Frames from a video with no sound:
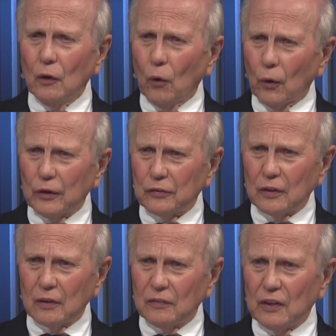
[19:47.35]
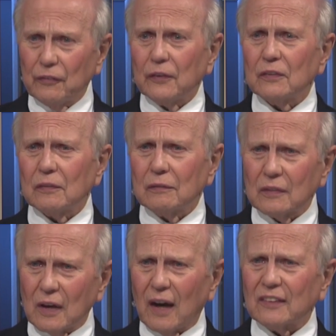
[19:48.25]
or is it a different
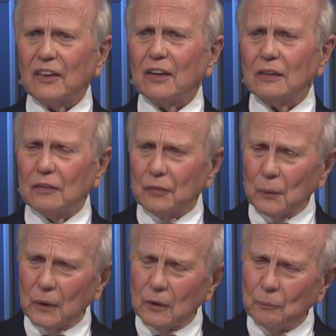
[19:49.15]
cocktail, if you will?